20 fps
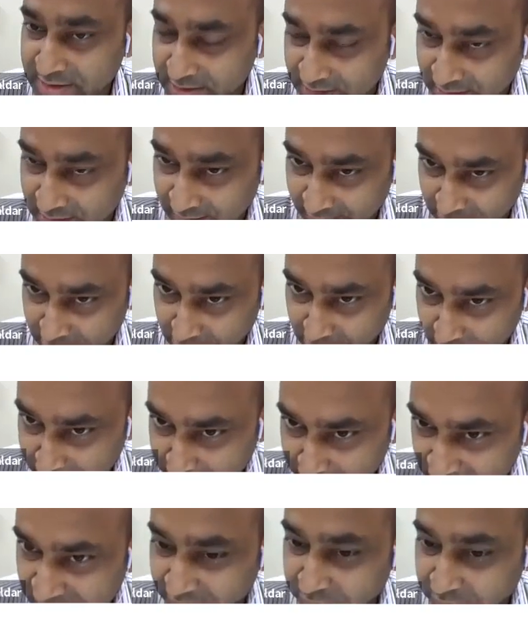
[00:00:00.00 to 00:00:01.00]
the
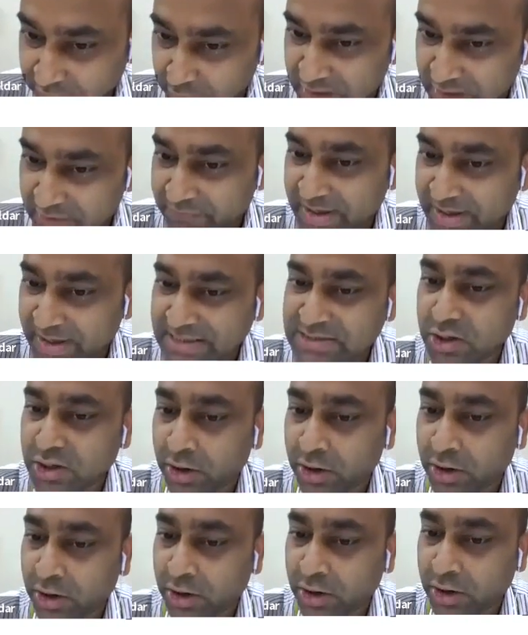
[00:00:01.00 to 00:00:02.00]
complete fluid phase
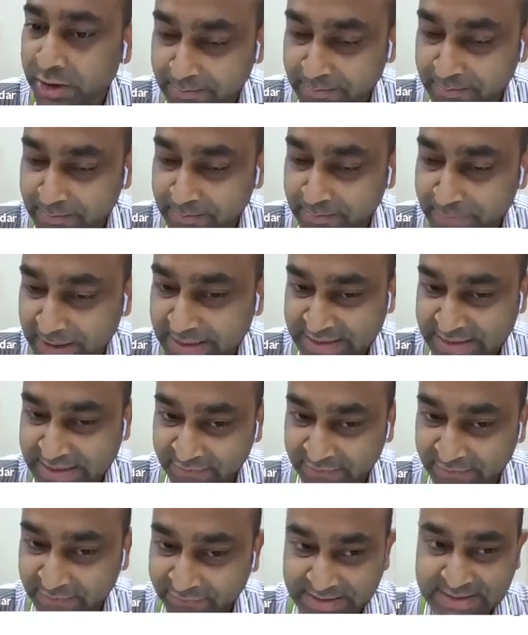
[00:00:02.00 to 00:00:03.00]
or a complete gel
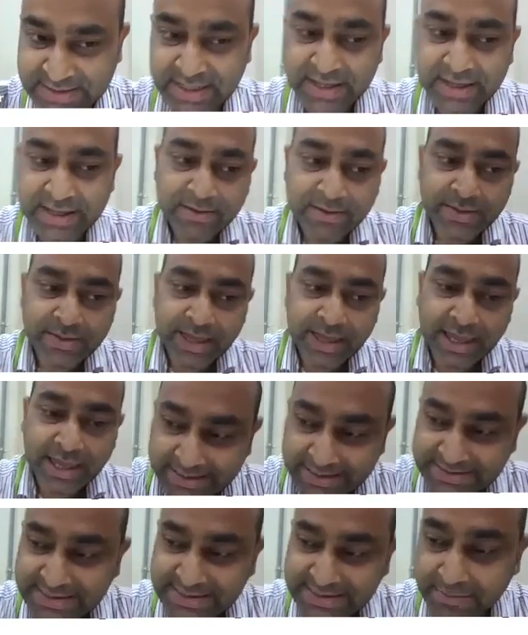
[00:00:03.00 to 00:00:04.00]
phase.
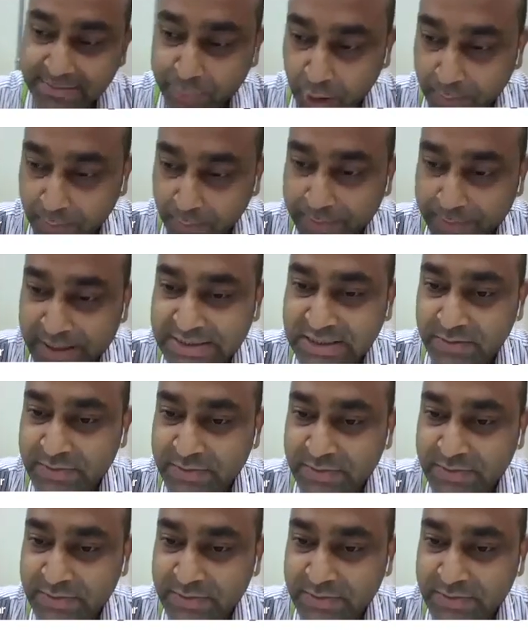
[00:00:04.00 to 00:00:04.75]
Hence, the properties of the